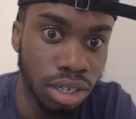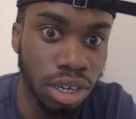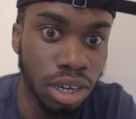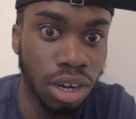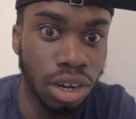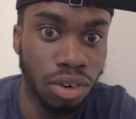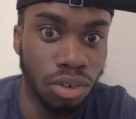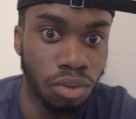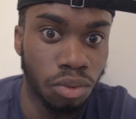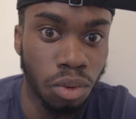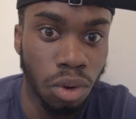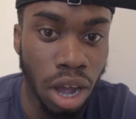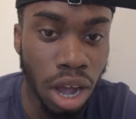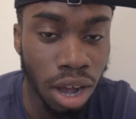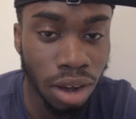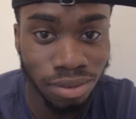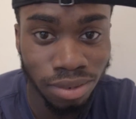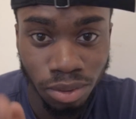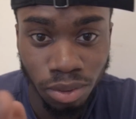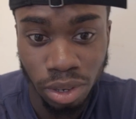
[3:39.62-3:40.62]
of
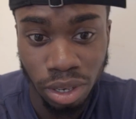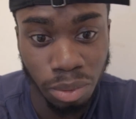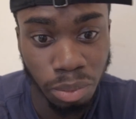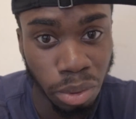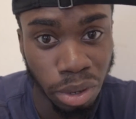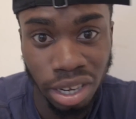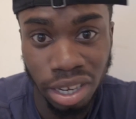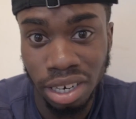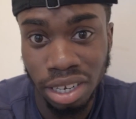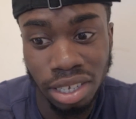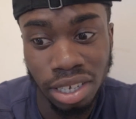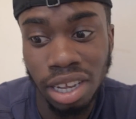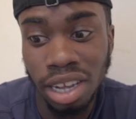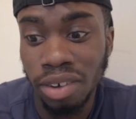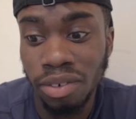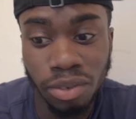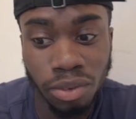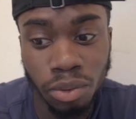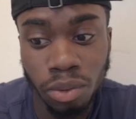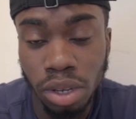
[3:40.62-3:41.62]
what you put in is
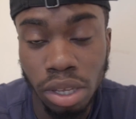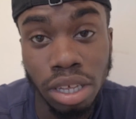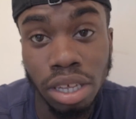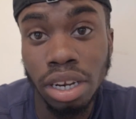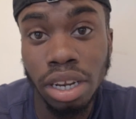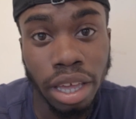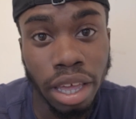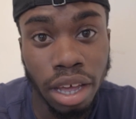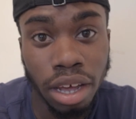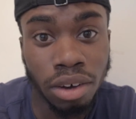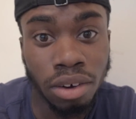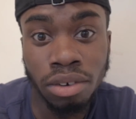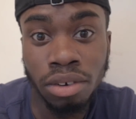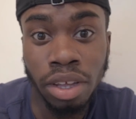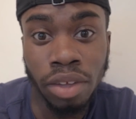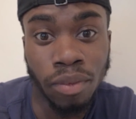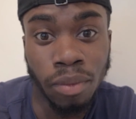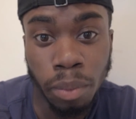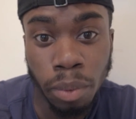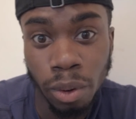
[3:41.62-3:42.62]
half of what you're going to get out.
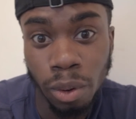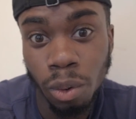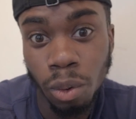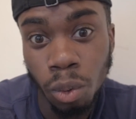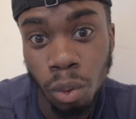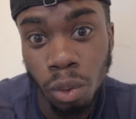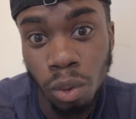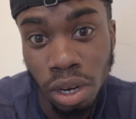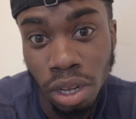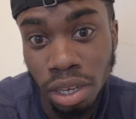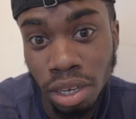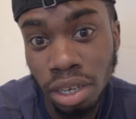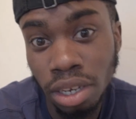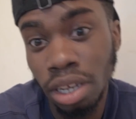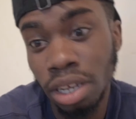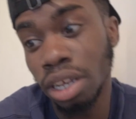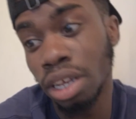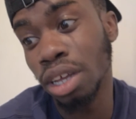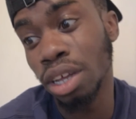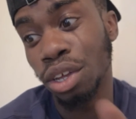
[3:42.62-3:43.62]
If you put all in,
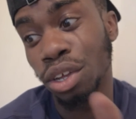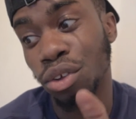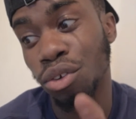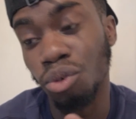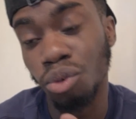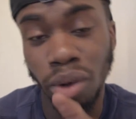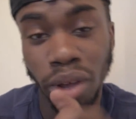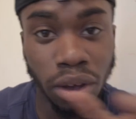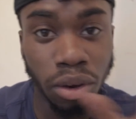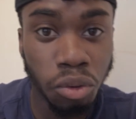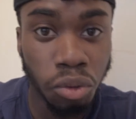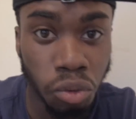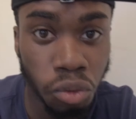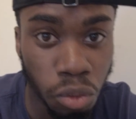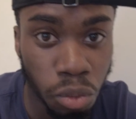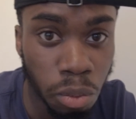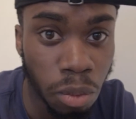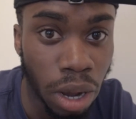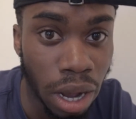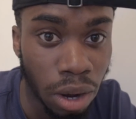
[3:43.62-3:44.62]
you'll get all
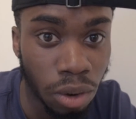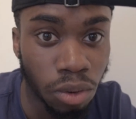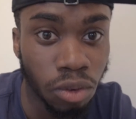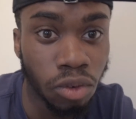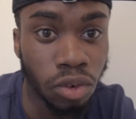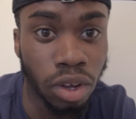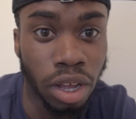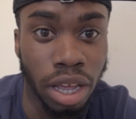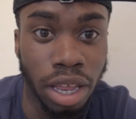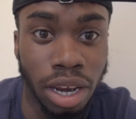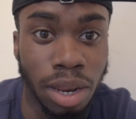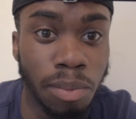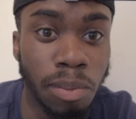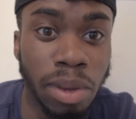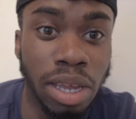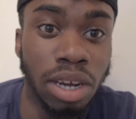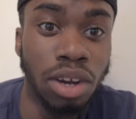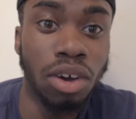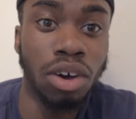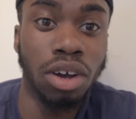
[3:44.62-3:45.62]
out, and it
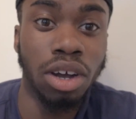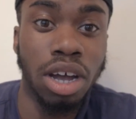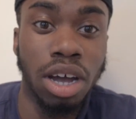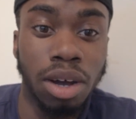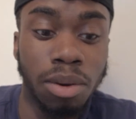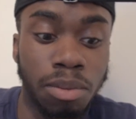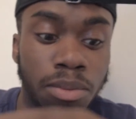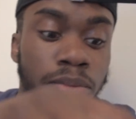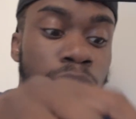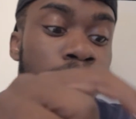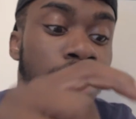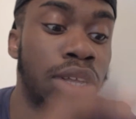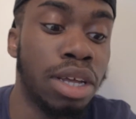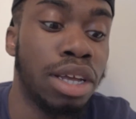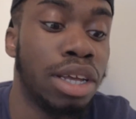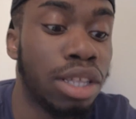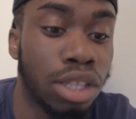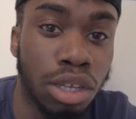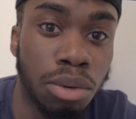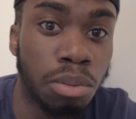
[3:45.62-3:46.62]
may not come
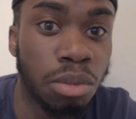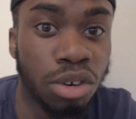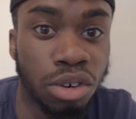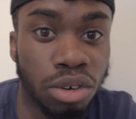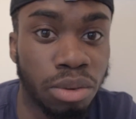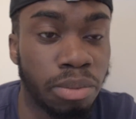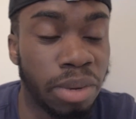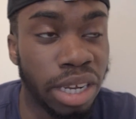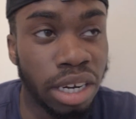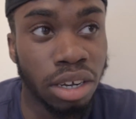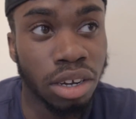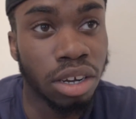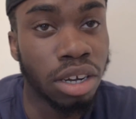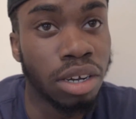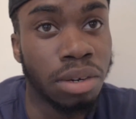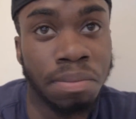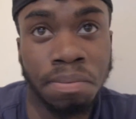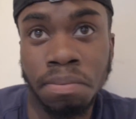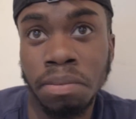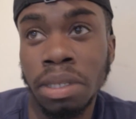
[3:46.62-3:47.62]
tomorrow, it may not
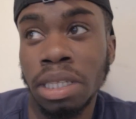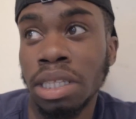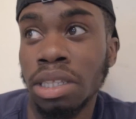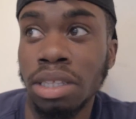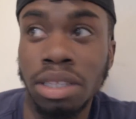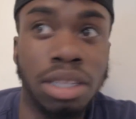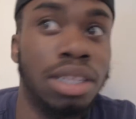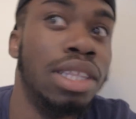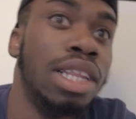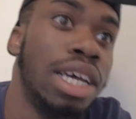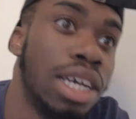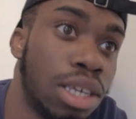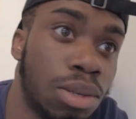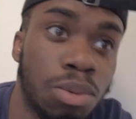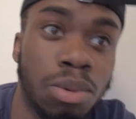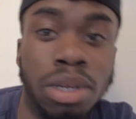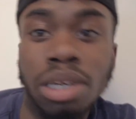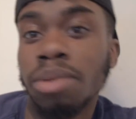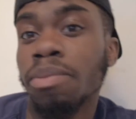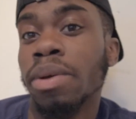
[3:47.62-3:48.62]
come next
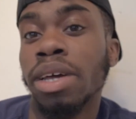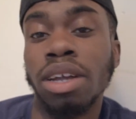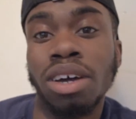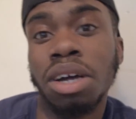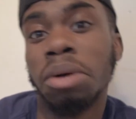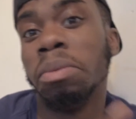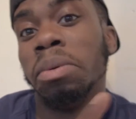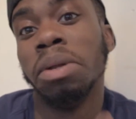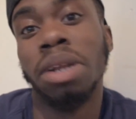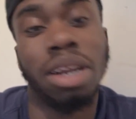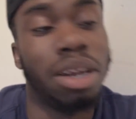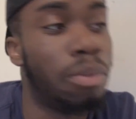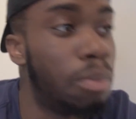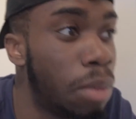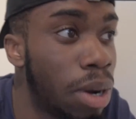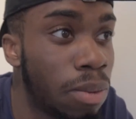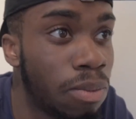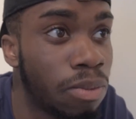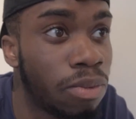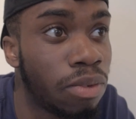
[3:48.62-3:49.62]
week, it may not come in a
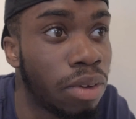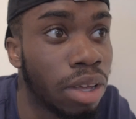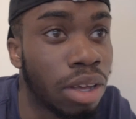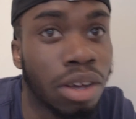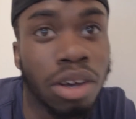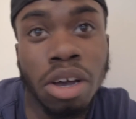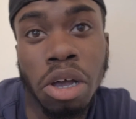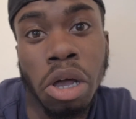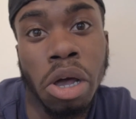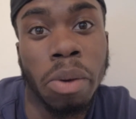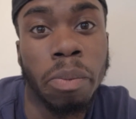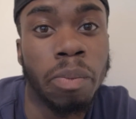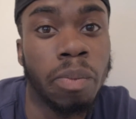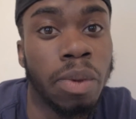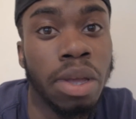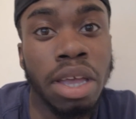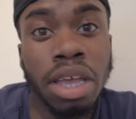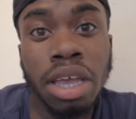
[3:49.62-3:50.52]
month, it could come